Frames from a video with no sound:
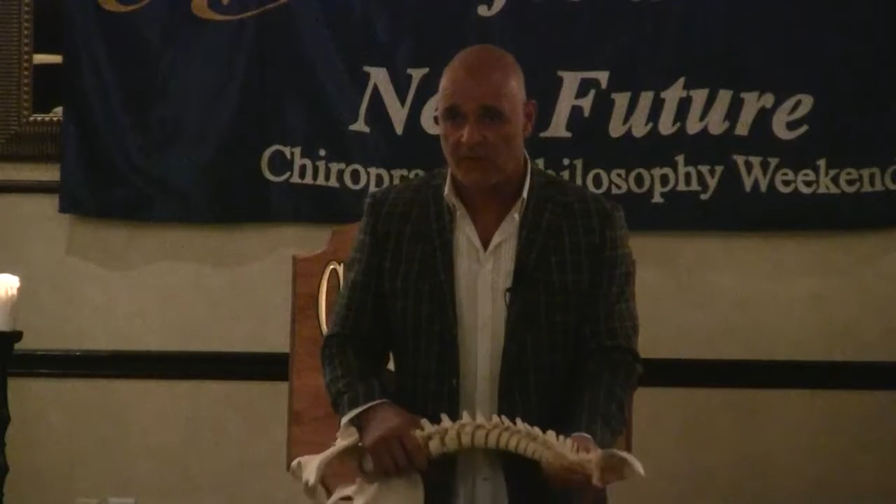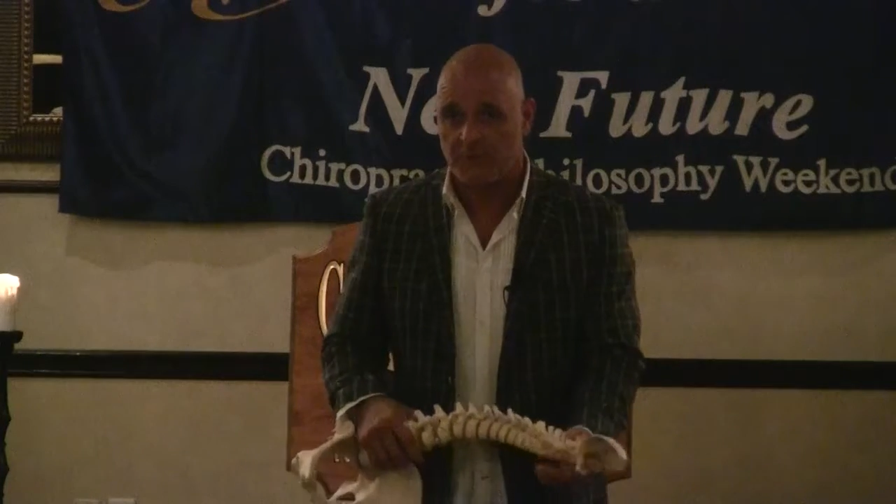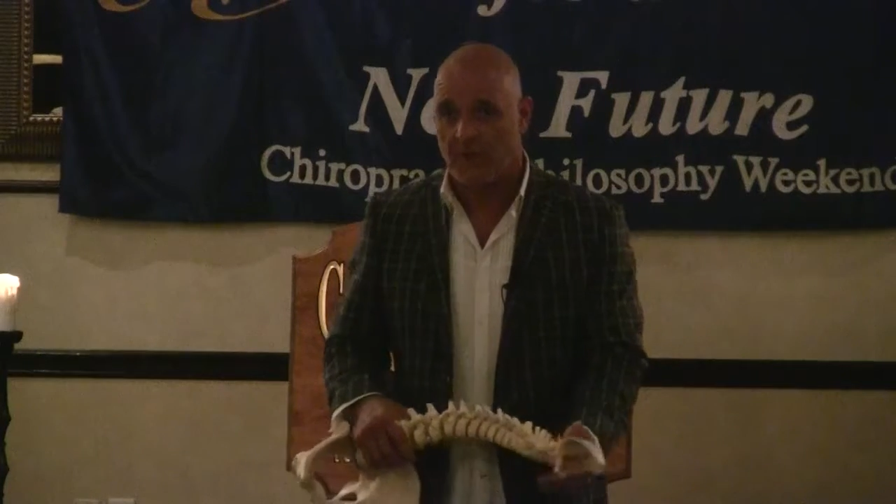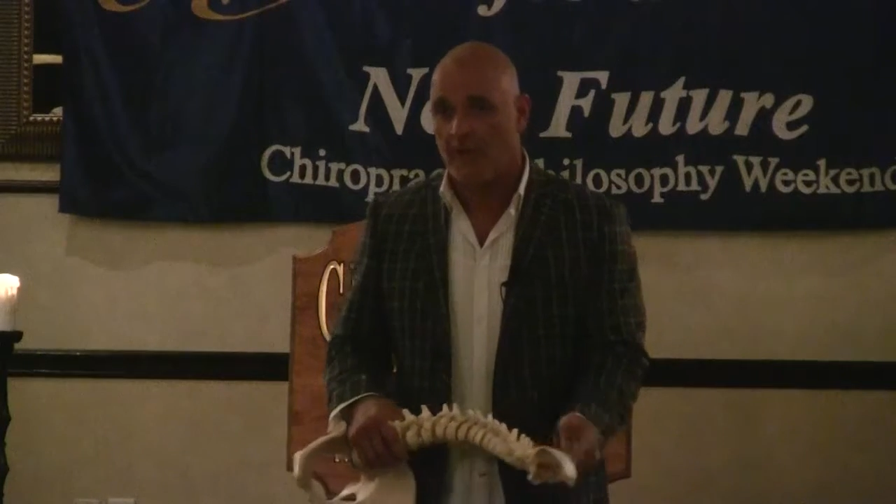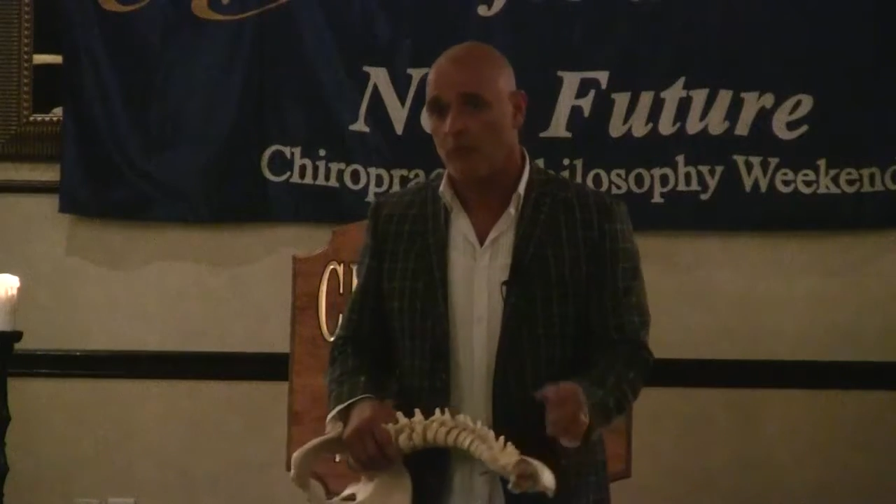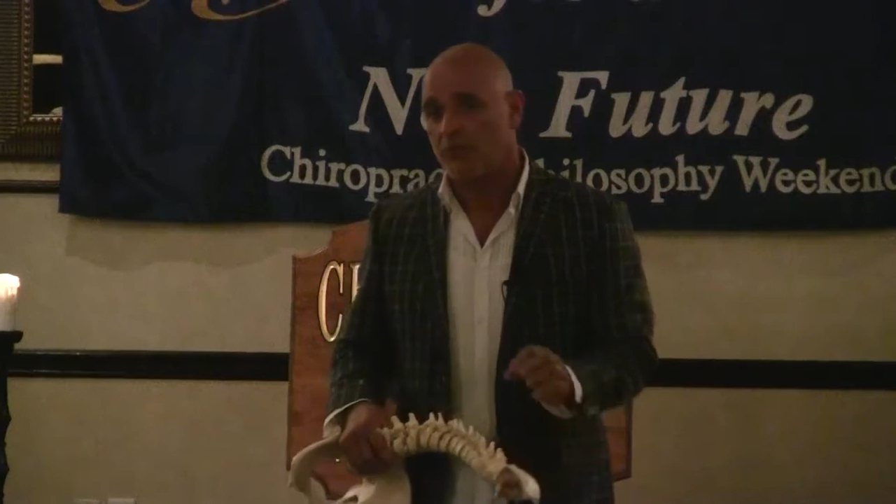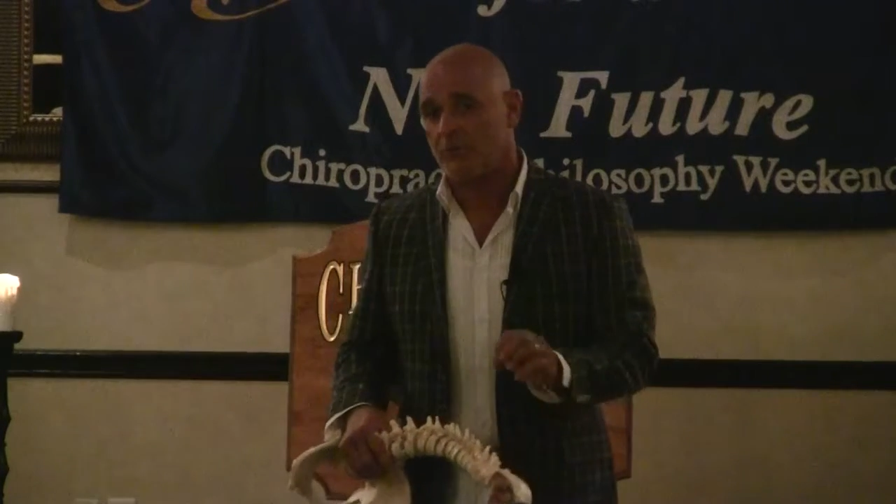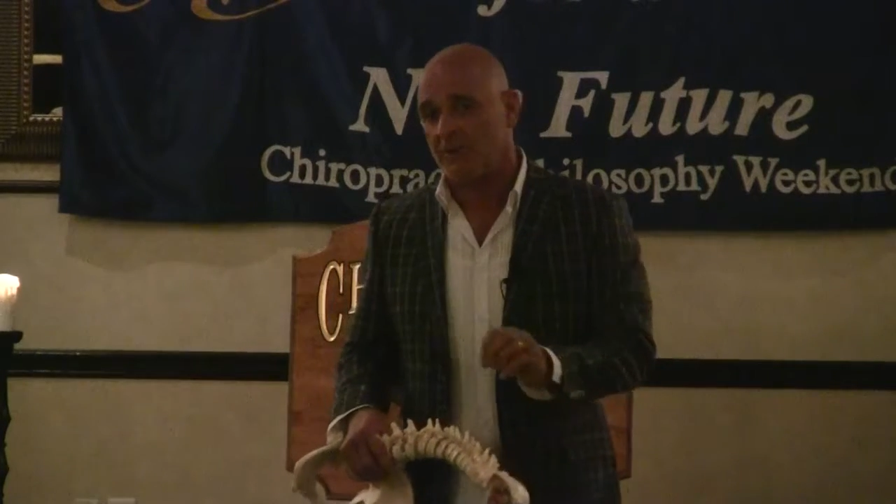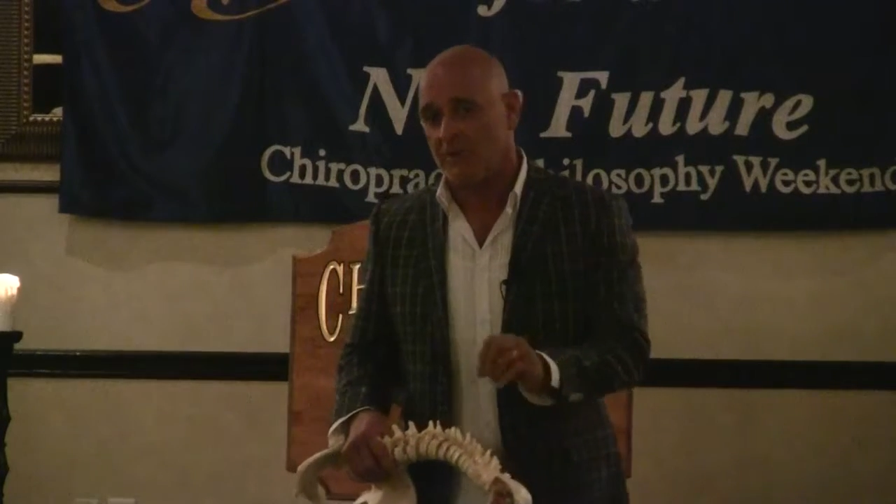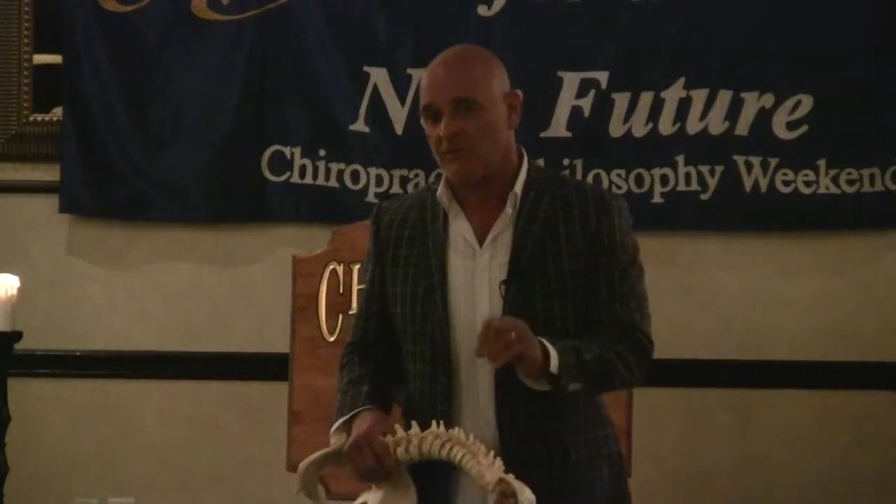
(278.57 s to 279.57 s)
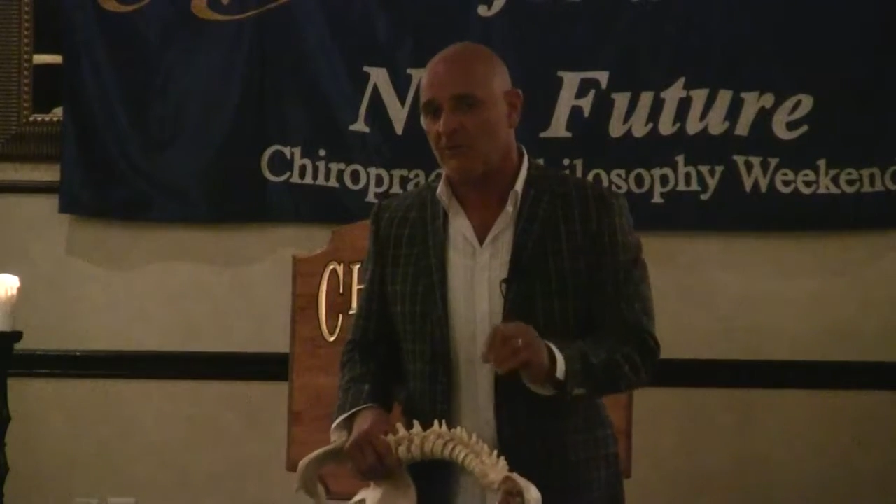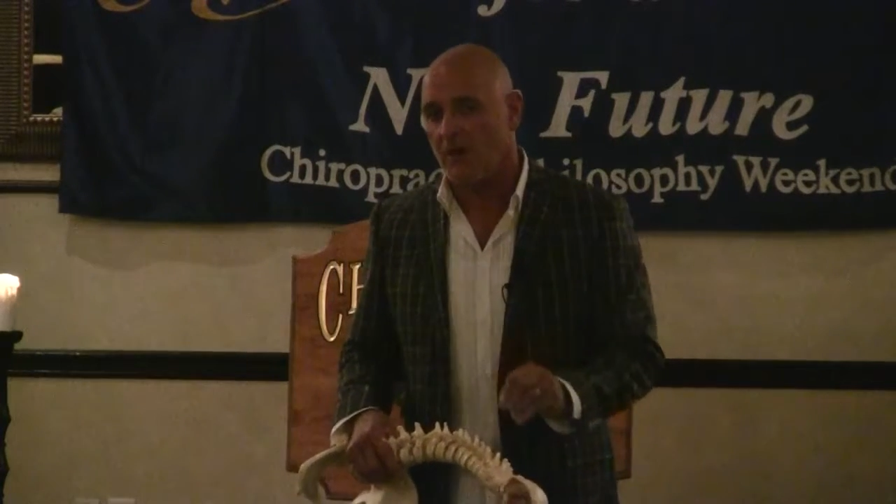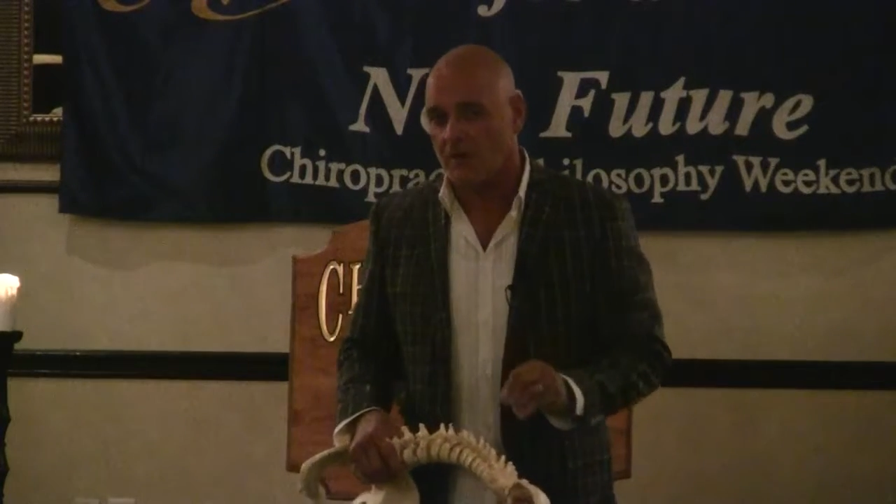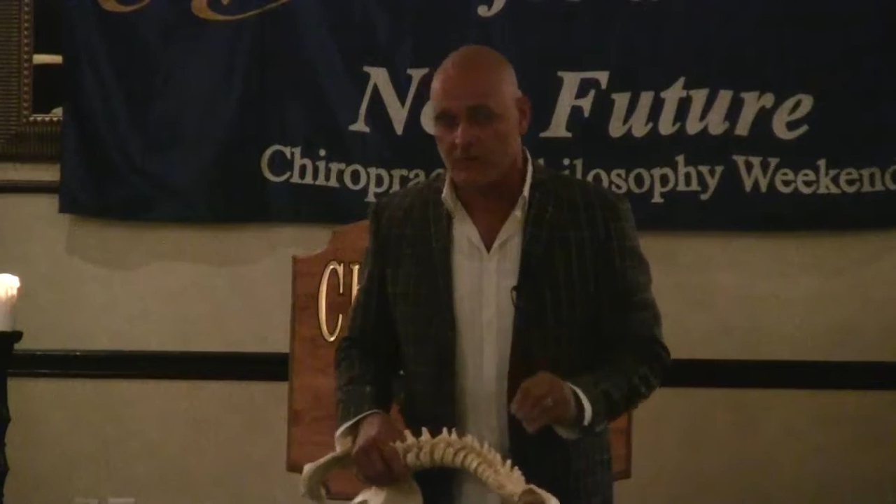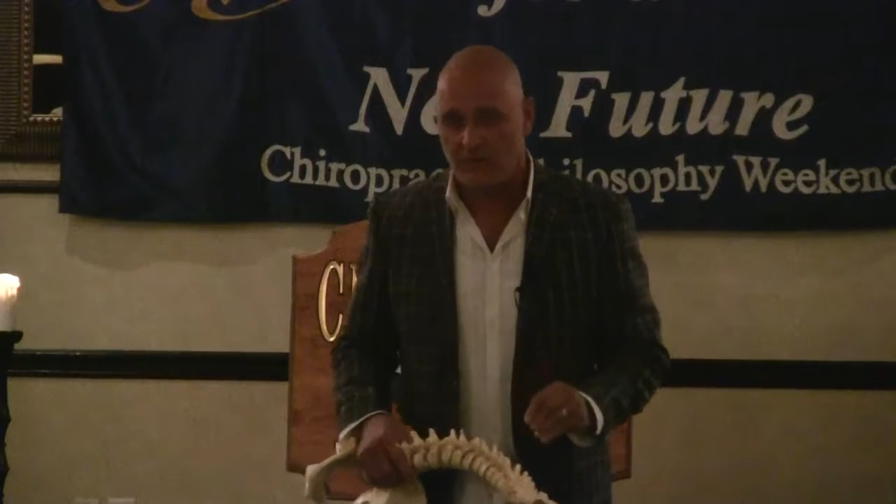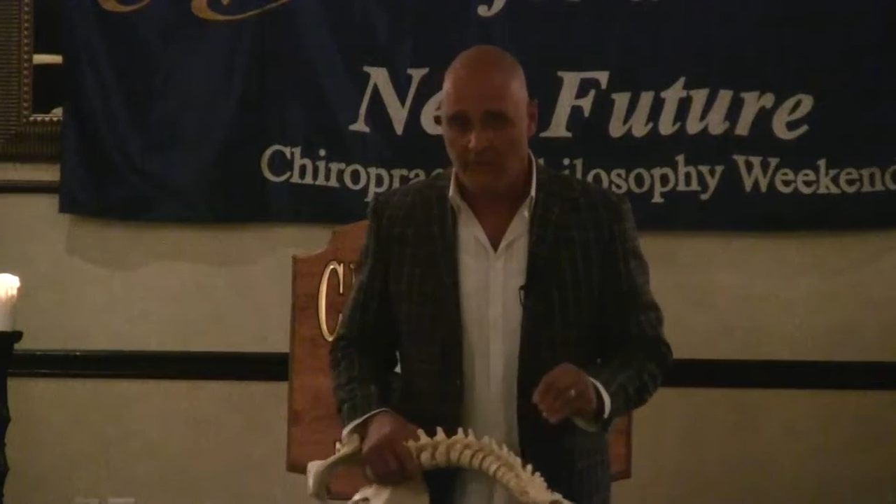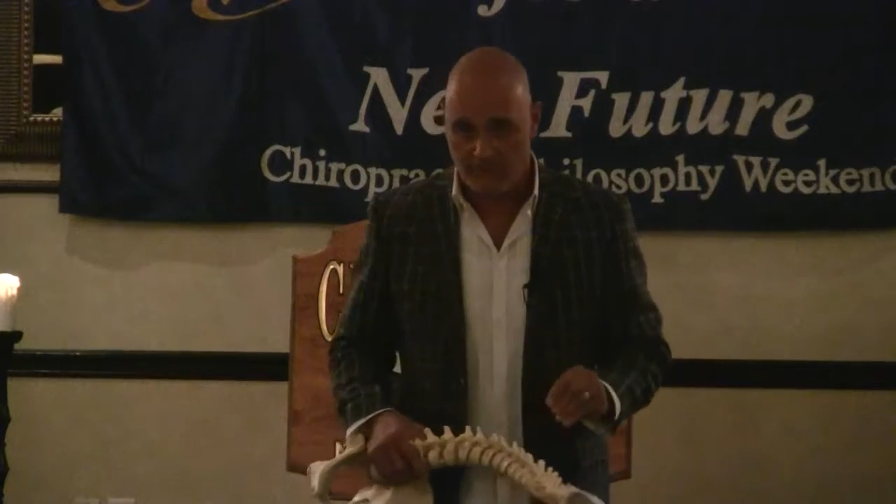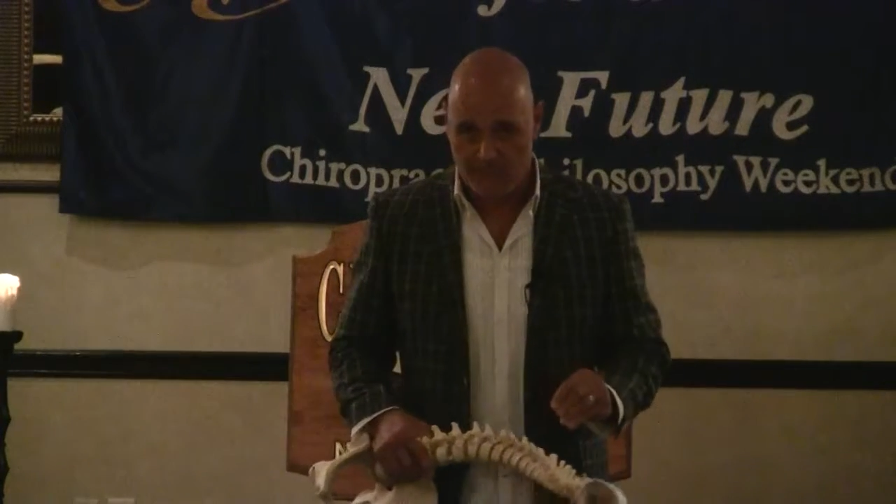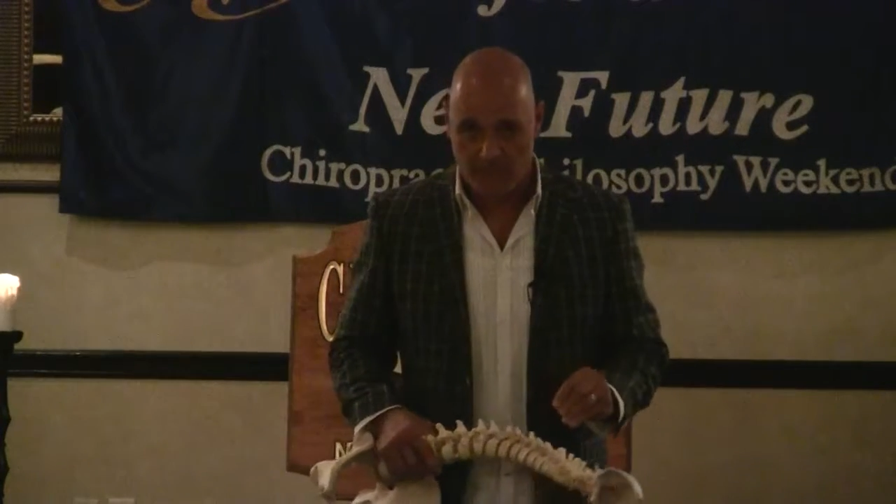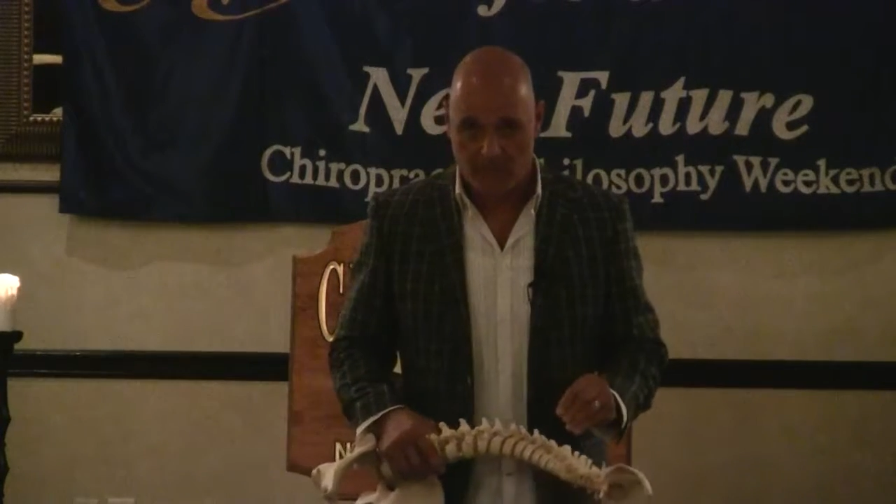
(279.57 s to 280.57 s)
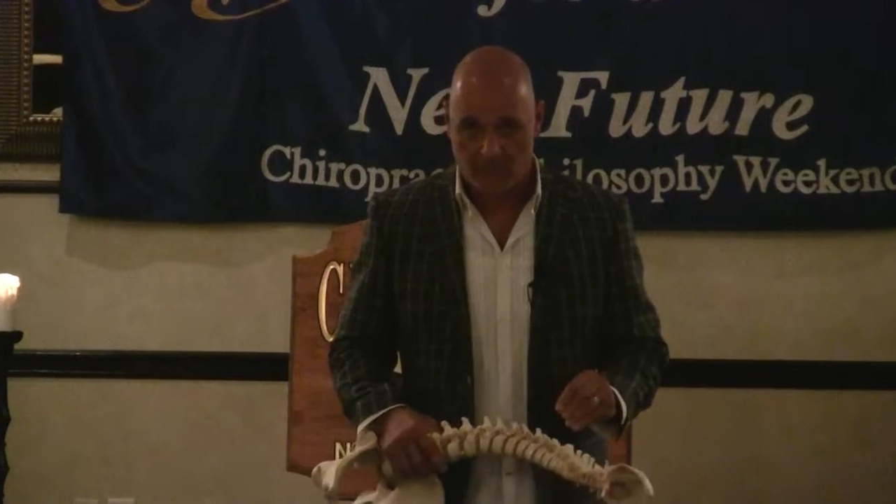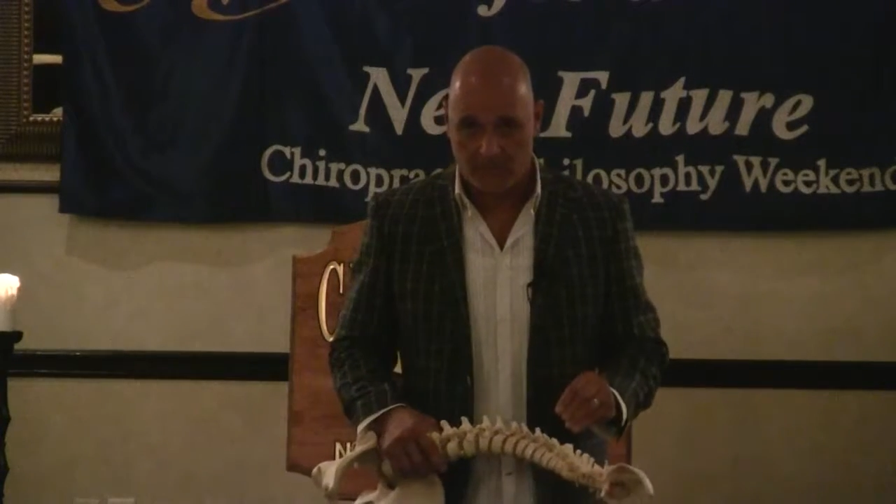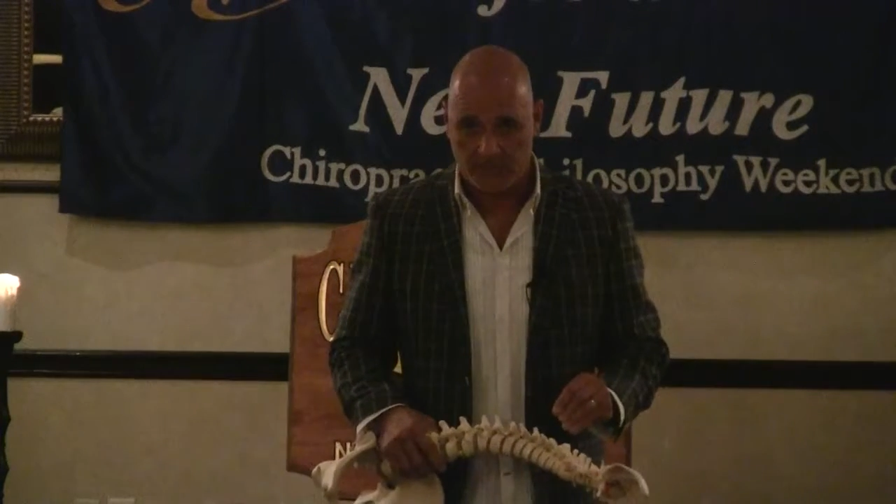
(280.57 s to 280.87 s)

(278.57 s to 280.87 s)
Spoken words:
spine, which means touch, feel.